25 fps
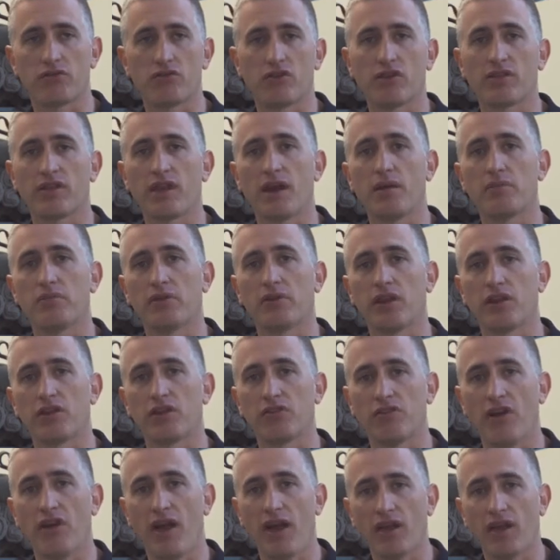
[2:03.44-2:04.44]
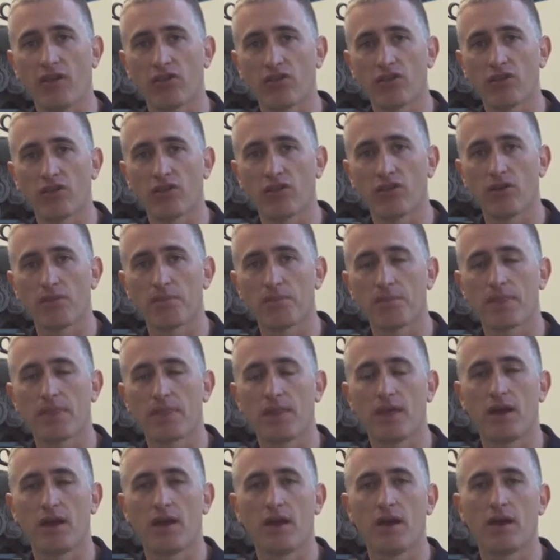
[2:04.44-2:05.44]
for example at Arras,
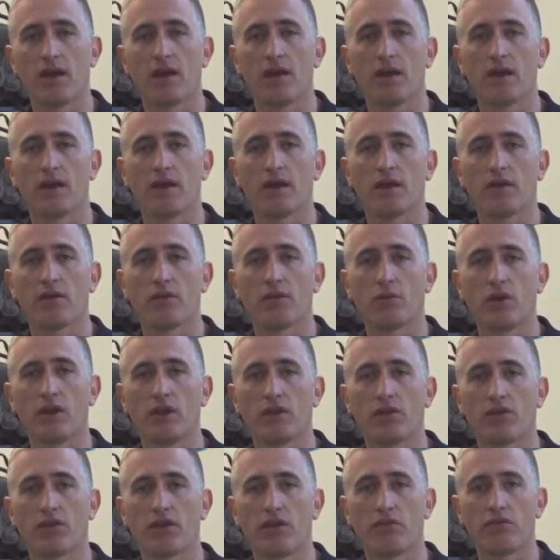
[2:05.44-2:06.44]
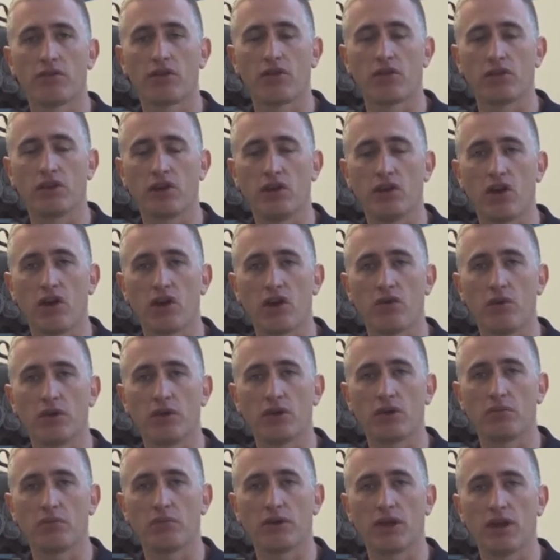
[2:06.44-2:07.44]
when 7th RTR
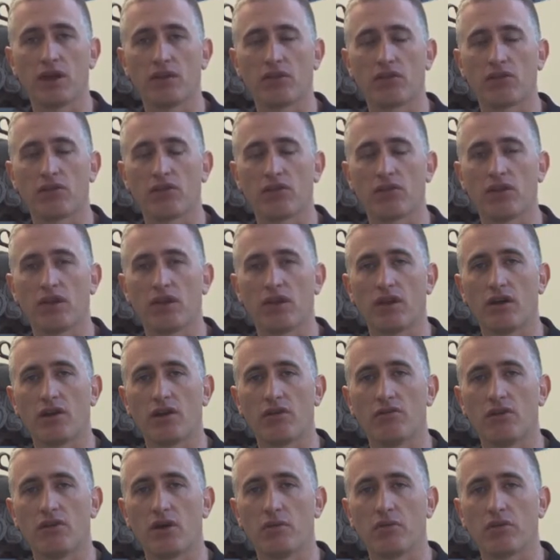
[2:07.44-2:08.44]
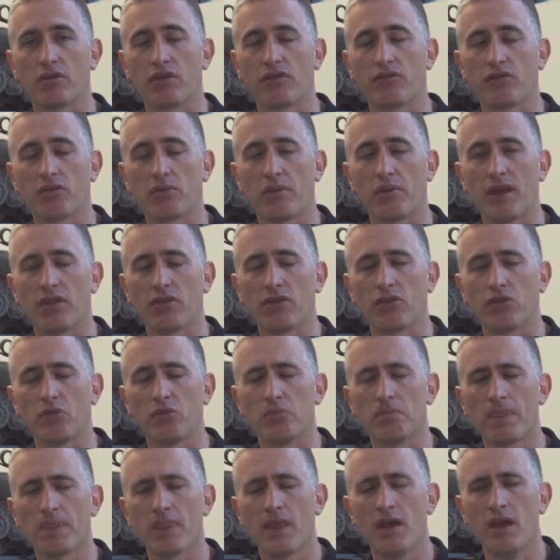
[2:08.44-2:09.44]
went up against Rommel's 7th Panzer,
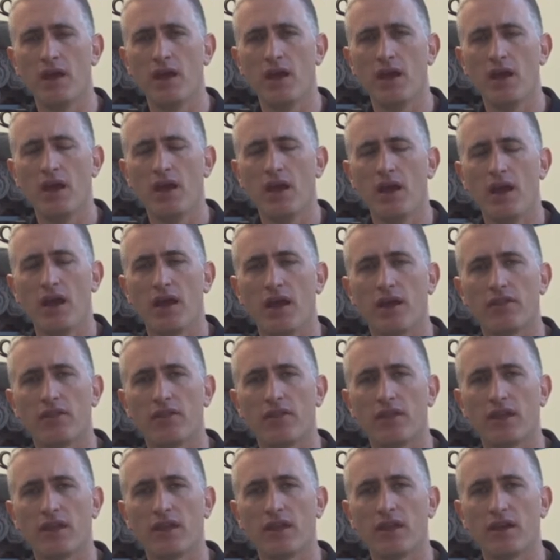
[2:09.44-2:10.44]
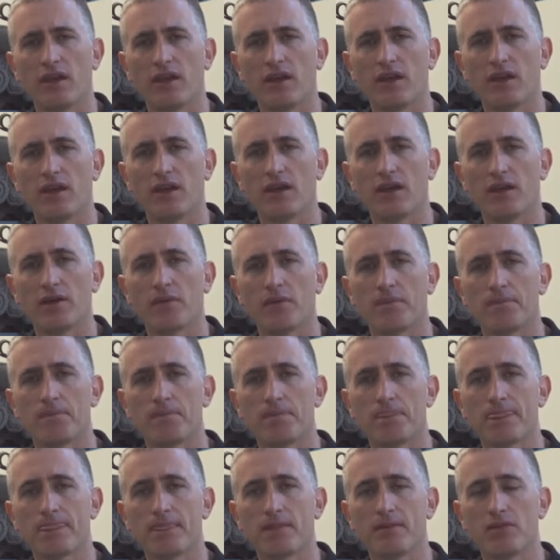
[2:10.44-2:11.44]

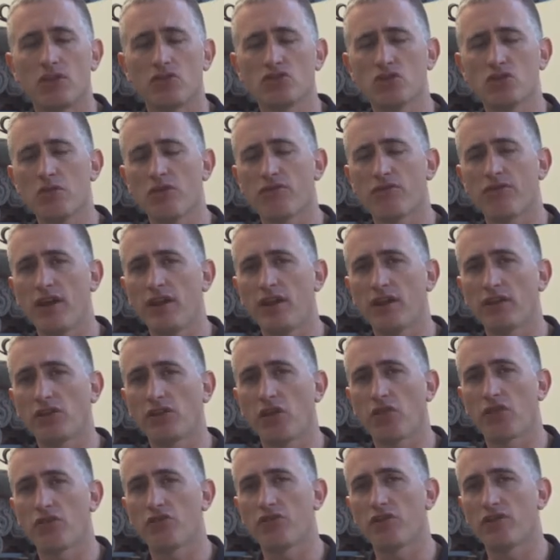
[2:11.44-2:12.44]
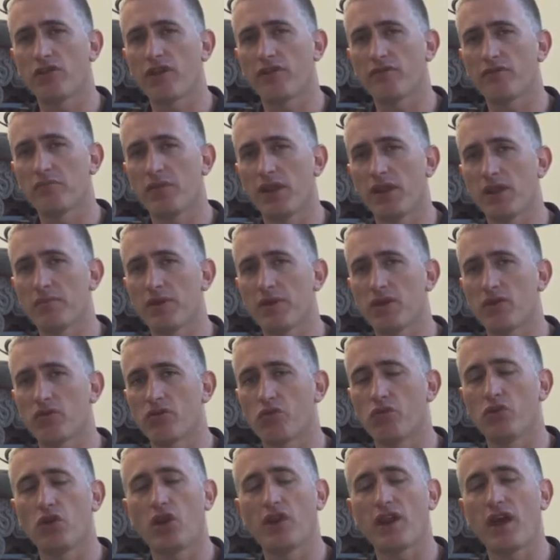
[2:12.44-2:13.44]
the Germans found that the
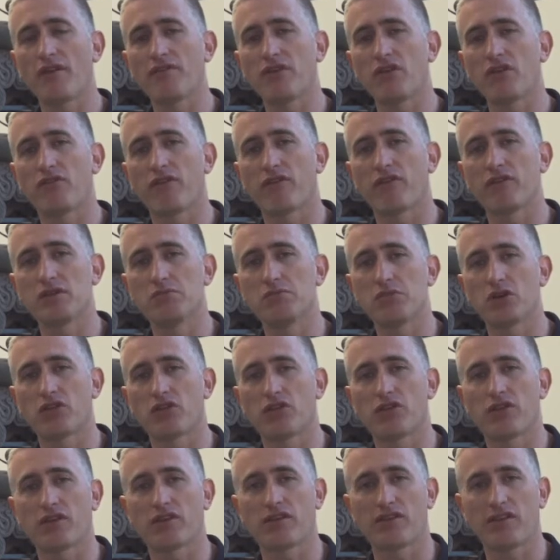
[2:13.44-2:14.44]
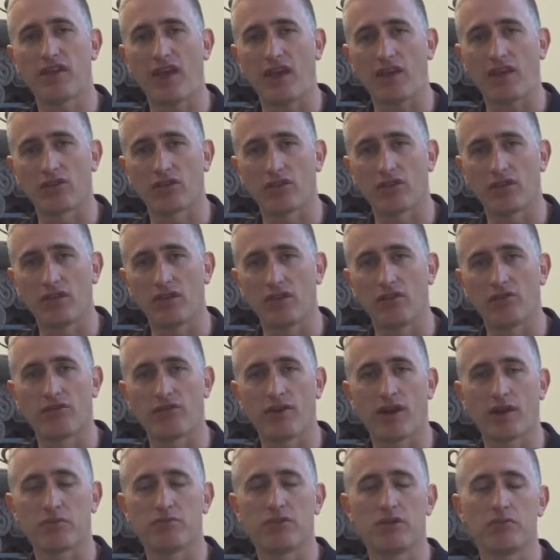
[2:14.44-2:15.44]
37mm were not having very much success. And in
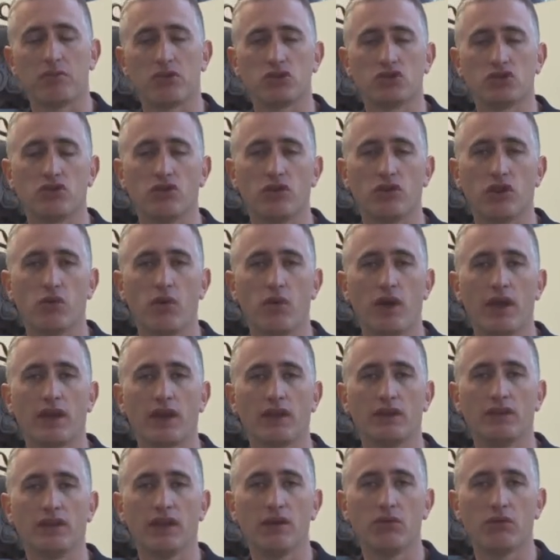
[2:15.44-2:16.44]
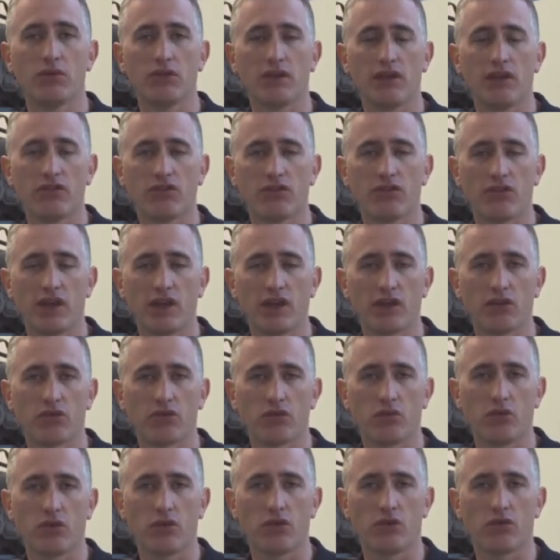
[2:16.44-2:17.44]
fact, pretty much the only way you could deal with these
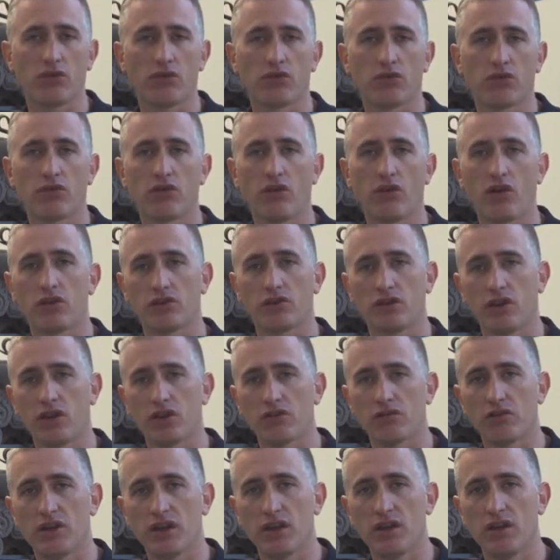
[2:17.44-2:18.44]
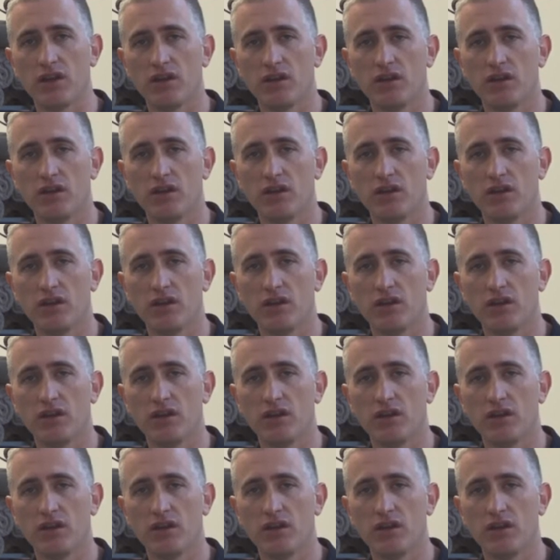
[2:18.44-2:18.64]
things was artillery,